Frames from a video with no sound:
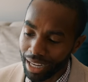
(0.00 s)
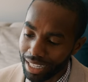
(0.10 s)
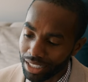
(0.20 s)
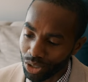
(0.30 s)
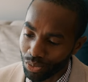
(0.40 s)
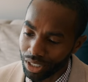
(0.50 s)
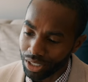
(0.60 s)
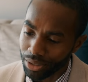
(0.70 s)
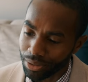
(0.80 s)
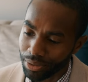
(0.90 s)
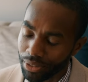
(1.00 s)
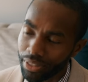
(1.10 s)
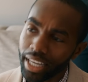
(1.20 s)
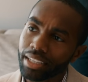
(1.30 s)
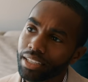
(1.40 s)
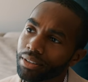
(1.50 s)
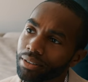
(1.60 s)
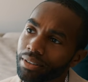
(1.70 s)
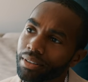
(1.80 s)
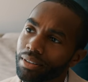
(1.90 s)
I just want to thank you
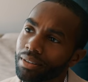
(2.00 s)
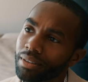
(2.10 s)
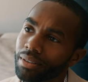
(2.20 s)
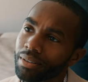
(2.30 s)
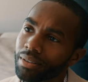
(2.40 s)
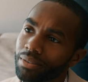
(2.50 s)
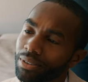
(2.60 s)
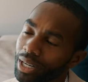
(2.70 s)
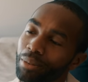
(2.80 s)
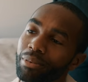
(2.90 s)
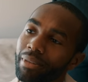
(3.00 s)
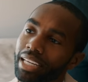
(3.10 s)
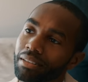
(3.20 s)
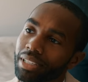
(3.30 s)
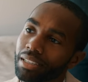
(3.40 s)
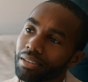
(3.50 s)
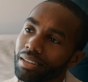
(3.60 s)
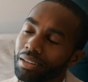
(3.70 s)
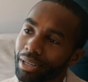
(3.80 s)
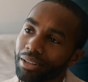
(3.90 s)
for helping making me a,
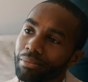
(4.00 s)
a better